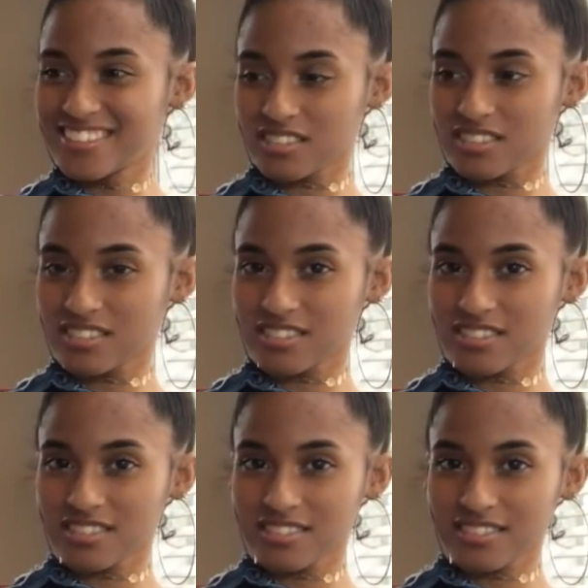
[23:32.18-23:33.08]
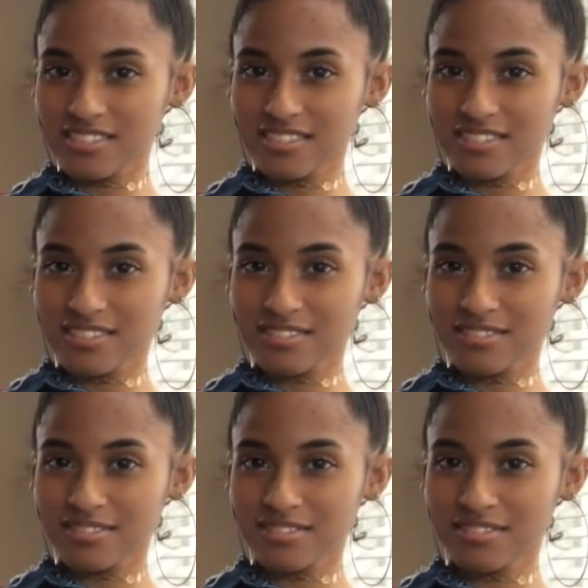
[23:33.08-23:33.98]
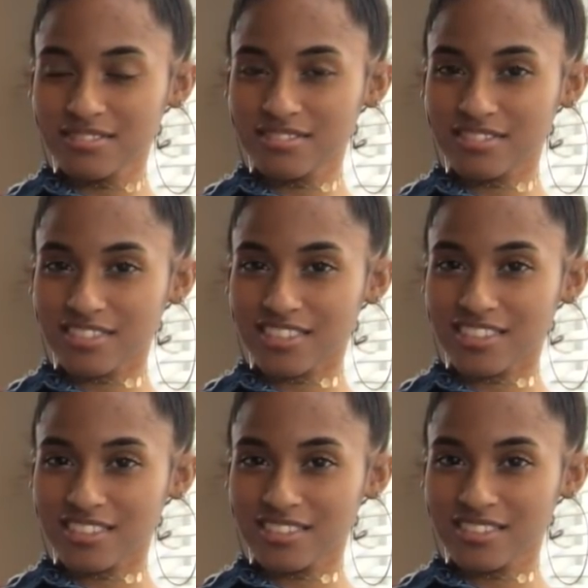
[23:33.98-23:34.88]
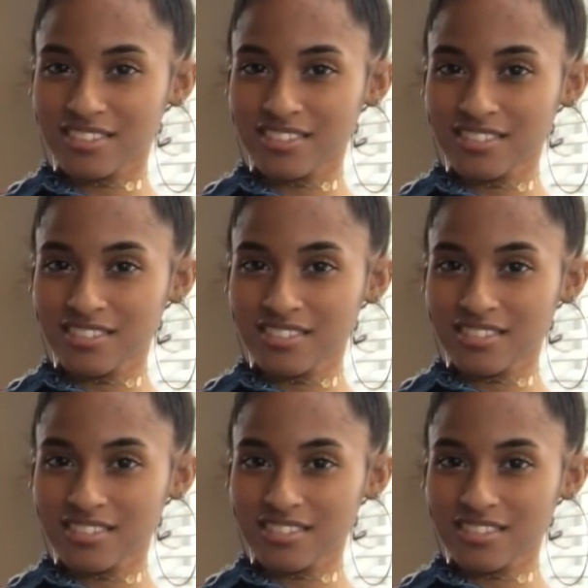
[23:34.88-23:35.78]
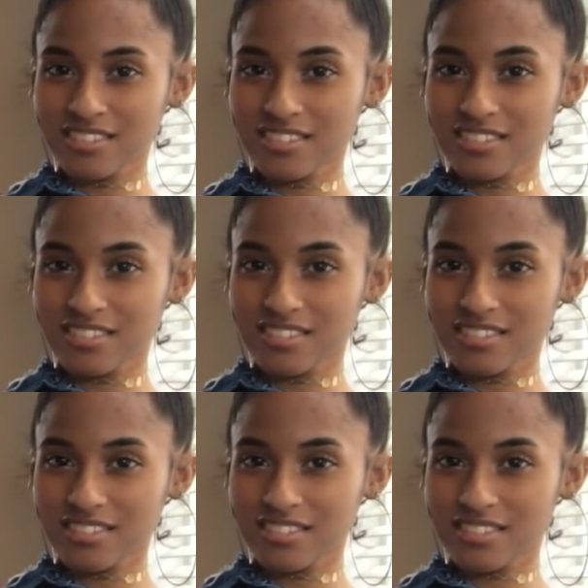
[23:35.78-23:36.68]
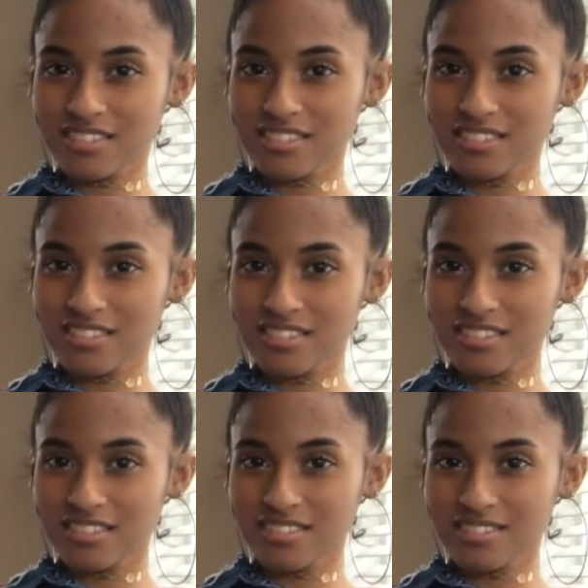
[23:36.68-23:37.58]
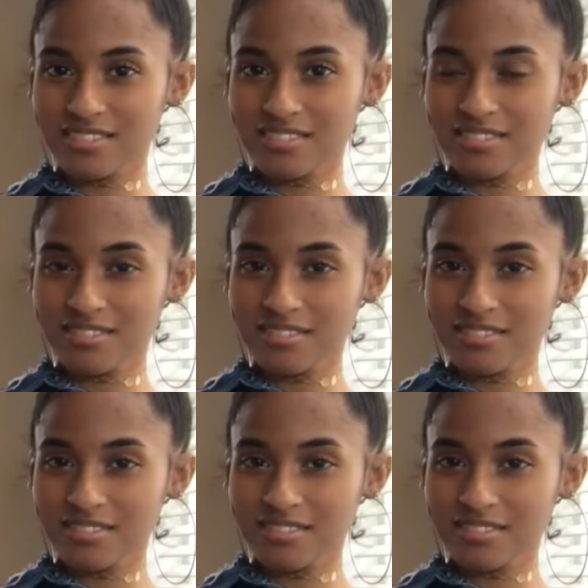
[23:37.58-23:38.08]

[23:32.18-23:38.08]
This person isn't speaking.